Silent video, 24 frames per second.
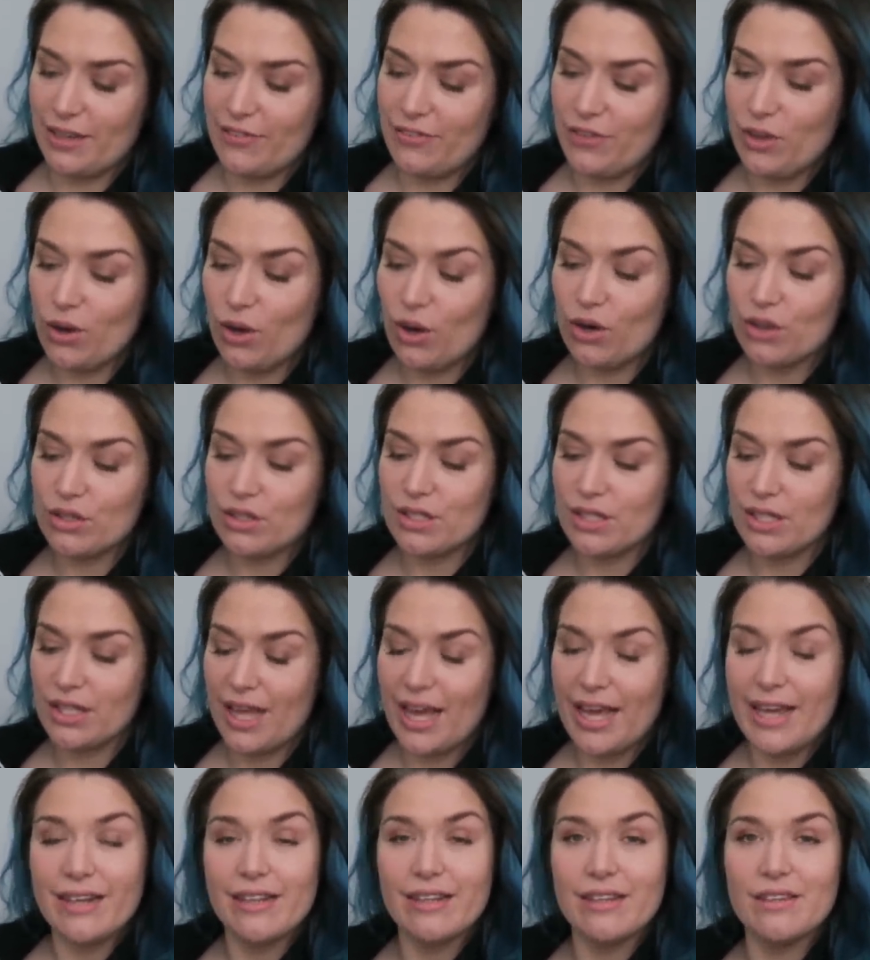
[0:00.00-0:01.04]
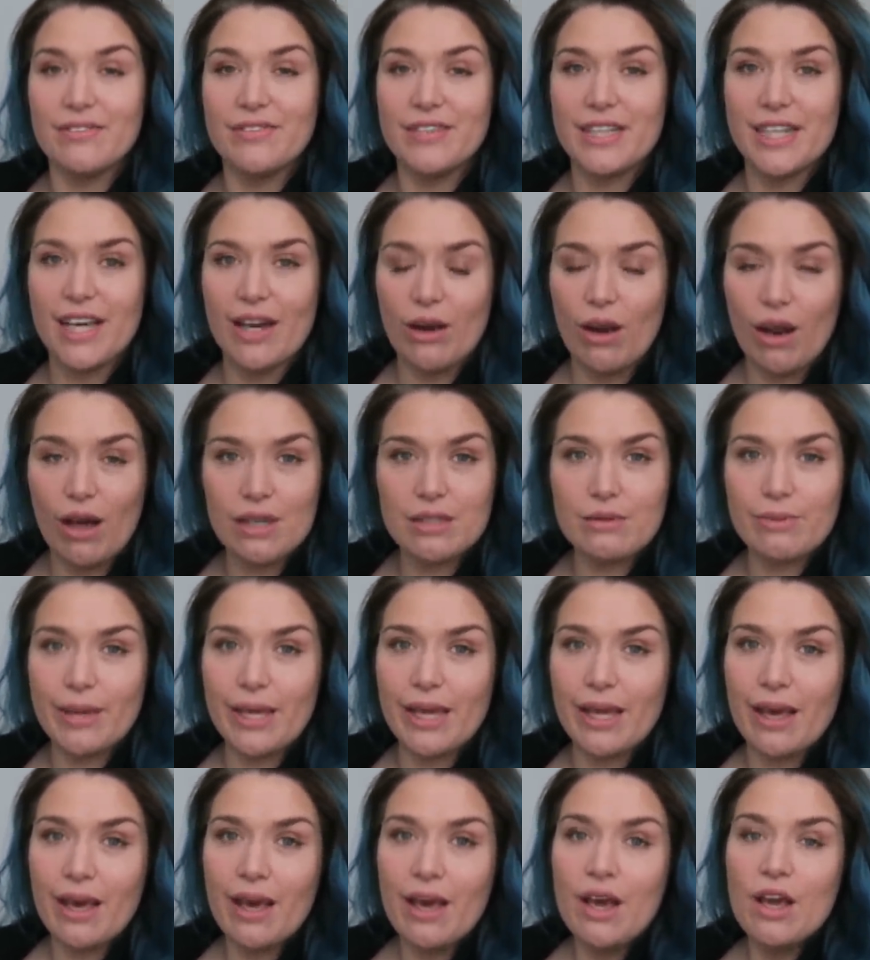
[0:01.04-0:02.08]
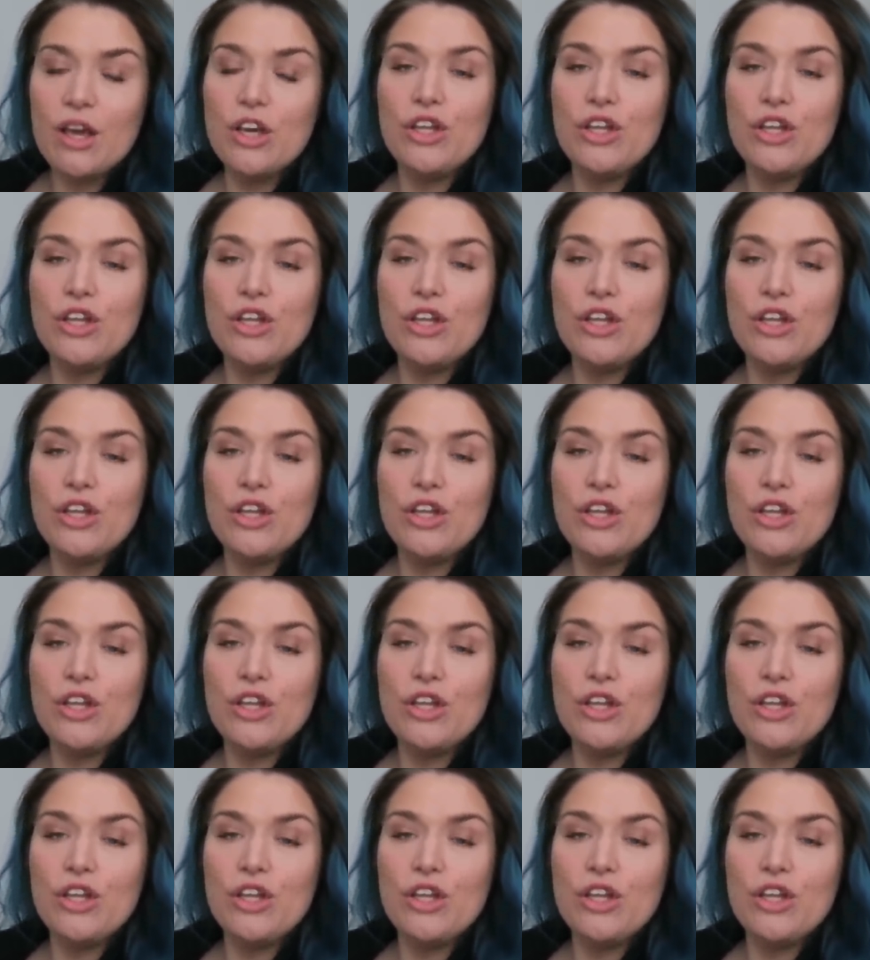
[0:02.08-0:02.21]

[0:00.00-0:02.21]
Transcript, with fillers: If you got to the end of the video last week,